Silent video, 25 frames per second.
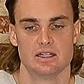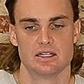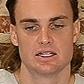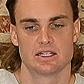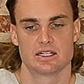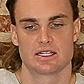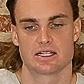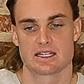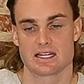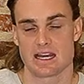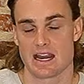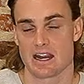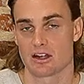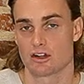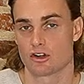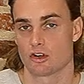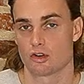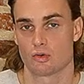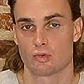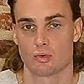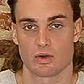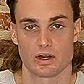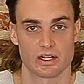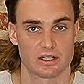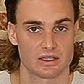standard
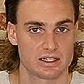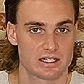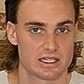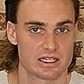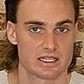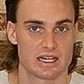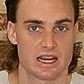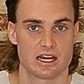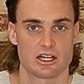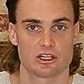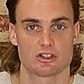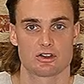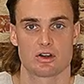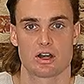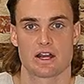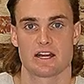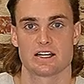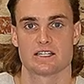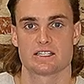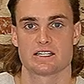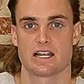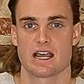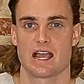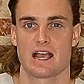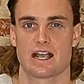real estate
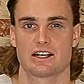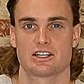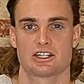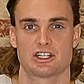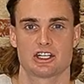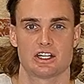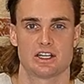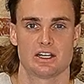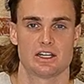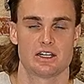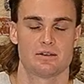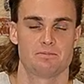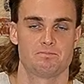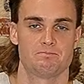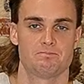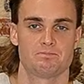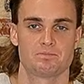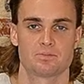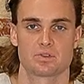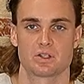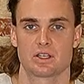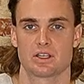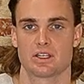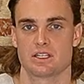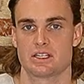transaction
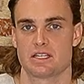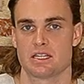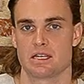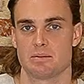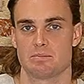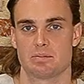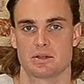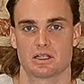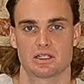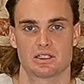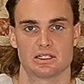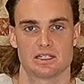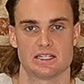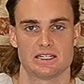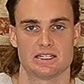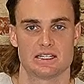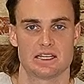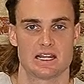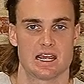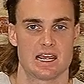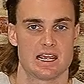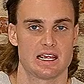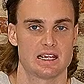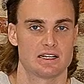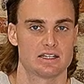typically
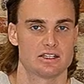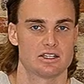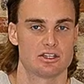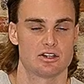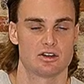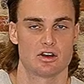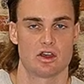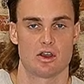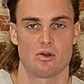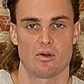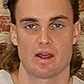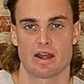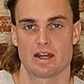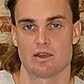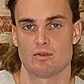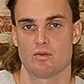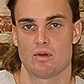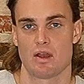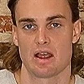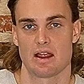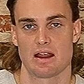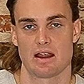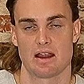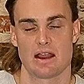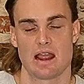takes
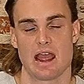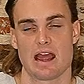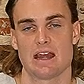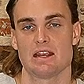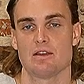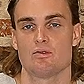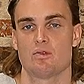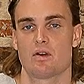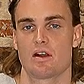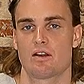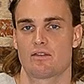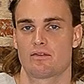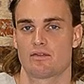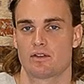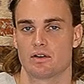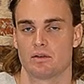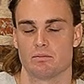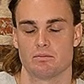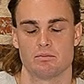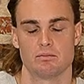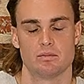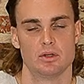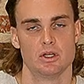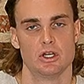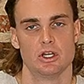anywhere
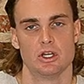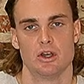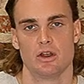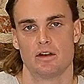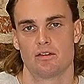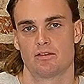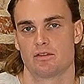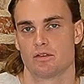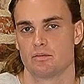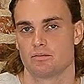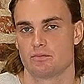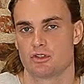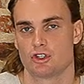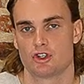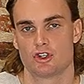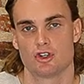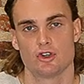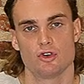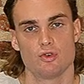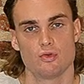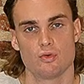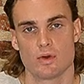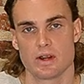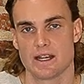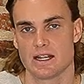from
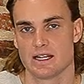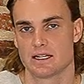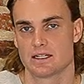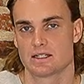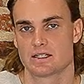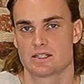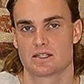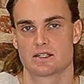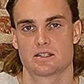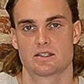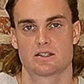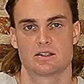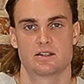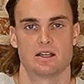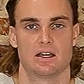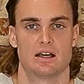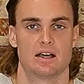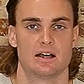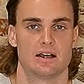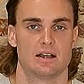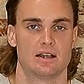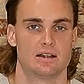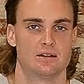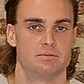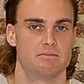2 weeks
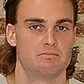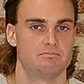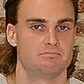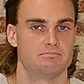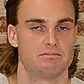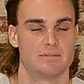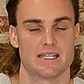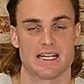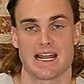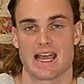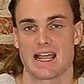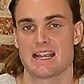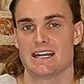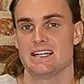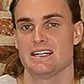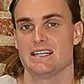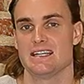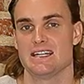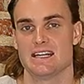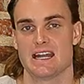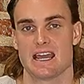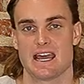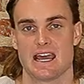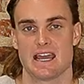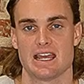to 90
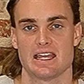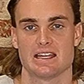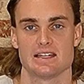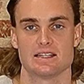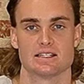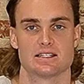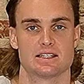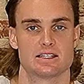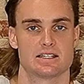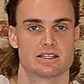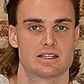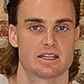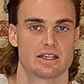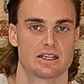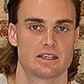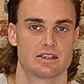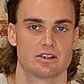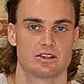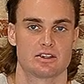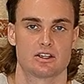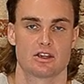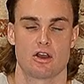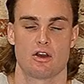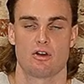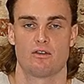days to
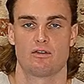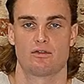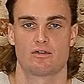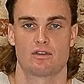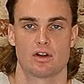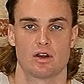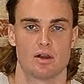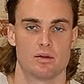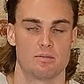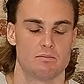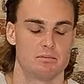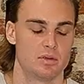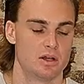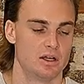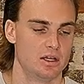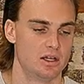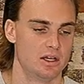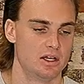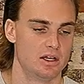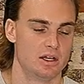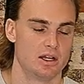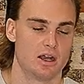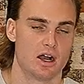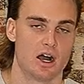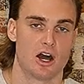go from
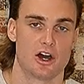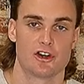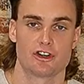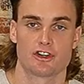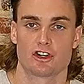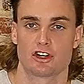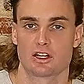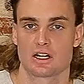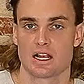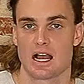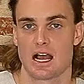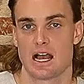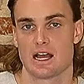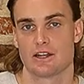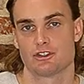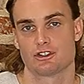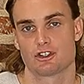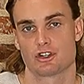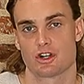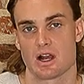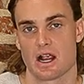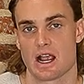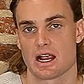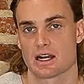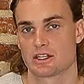under
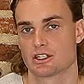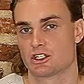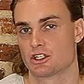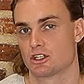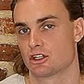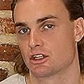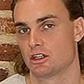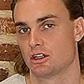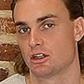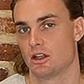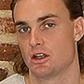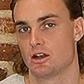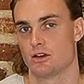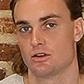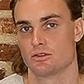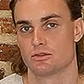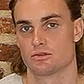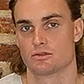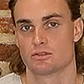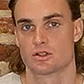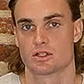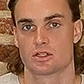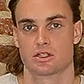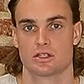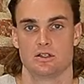contract to
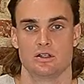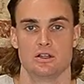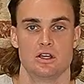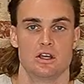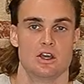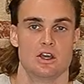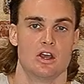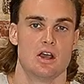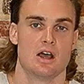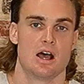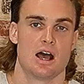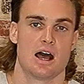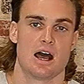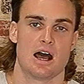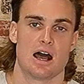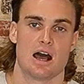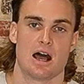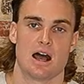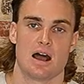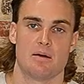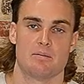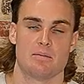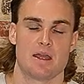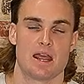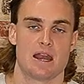closed.
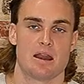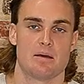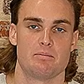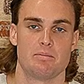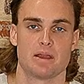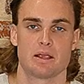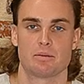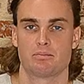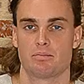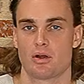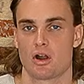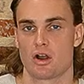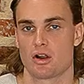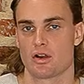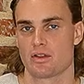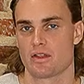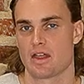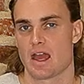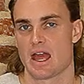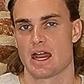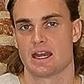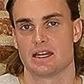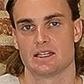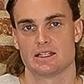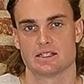And a big part of
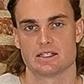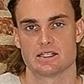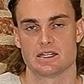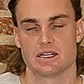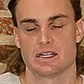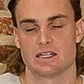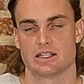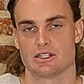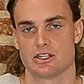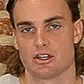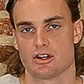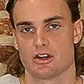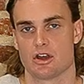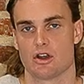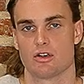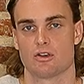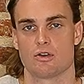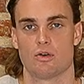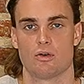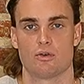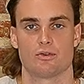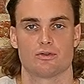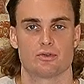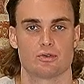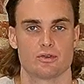that is
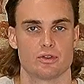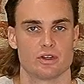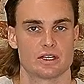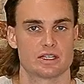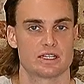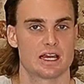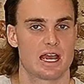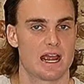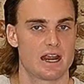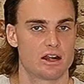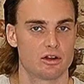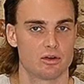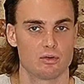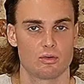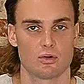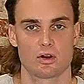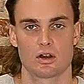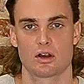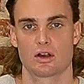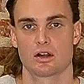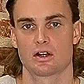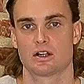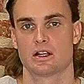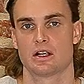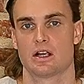going through the title
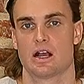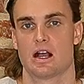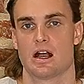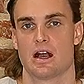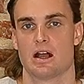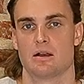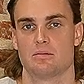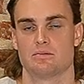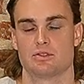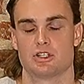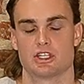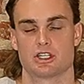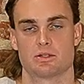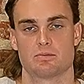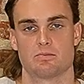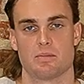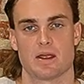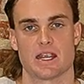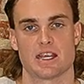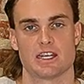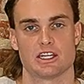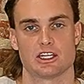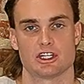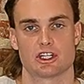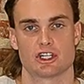work, just
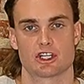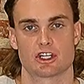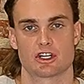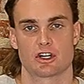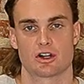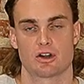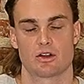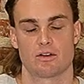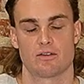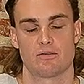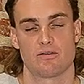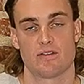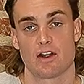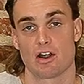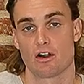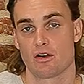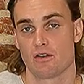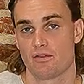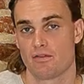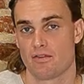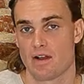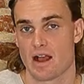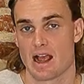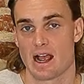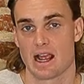making sure,
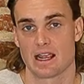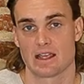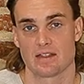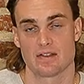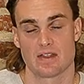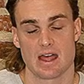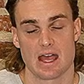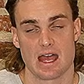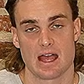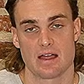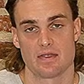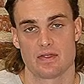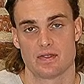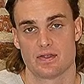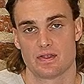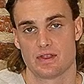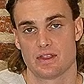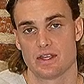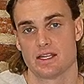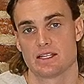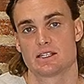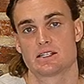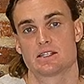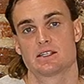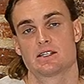verifying that
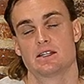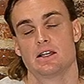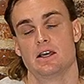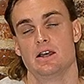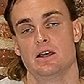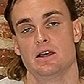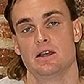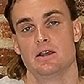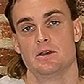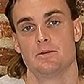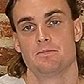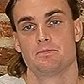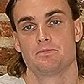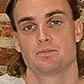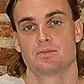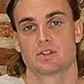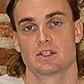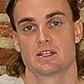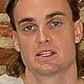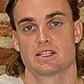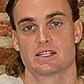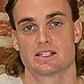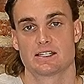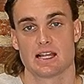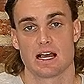this
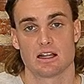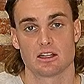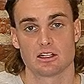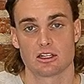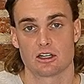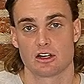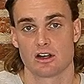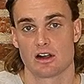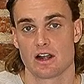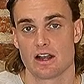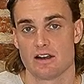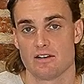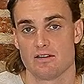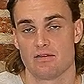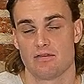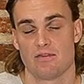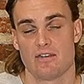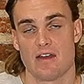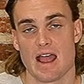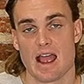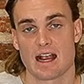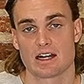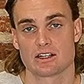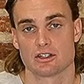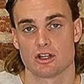seller in
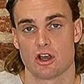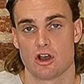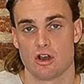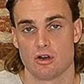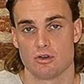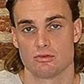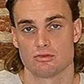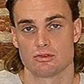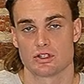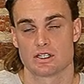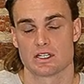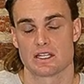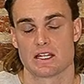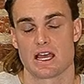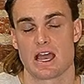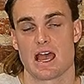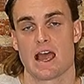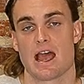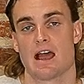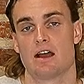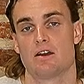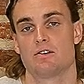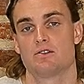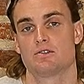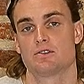fact owns the
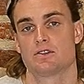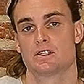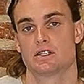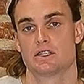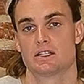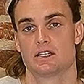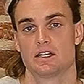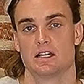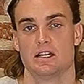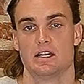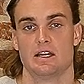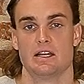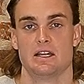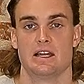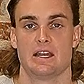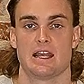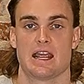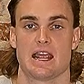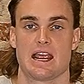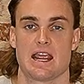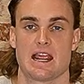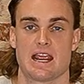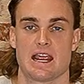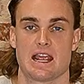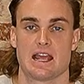house
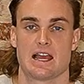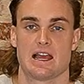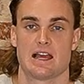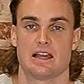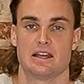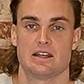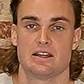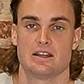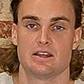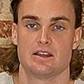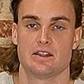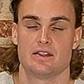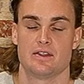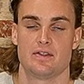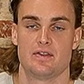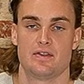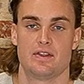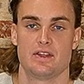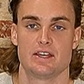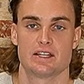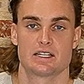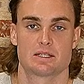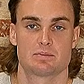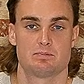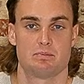and
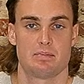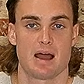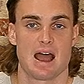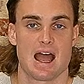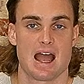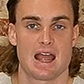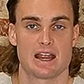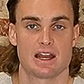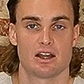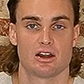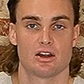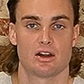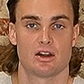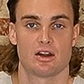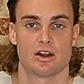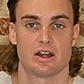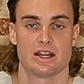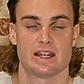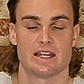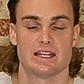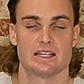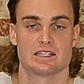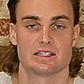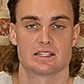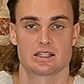this buyer
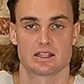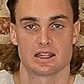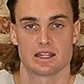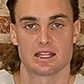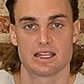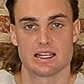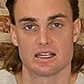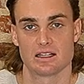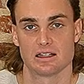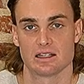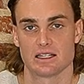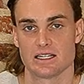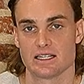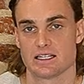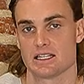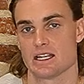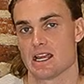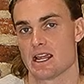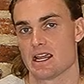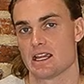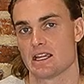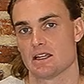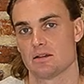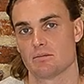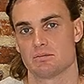is legally
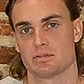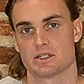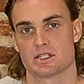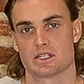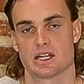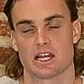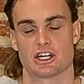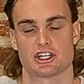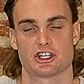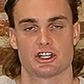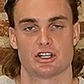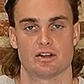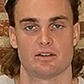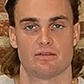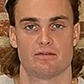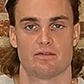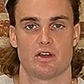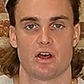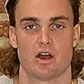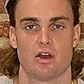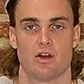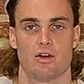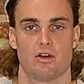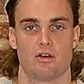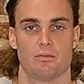taking possession of the
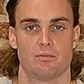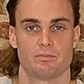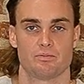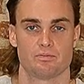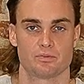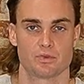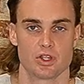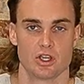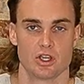home.